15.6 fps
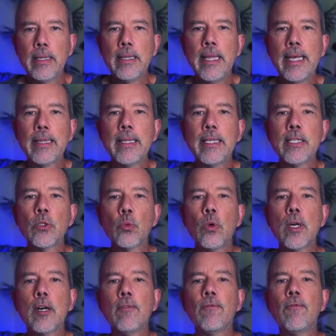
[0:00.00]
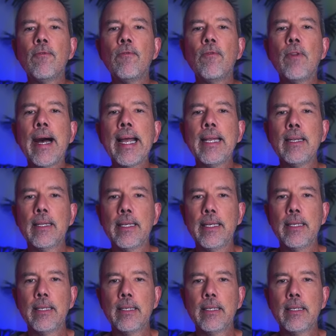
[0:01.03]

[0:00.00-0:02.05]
that this will finally,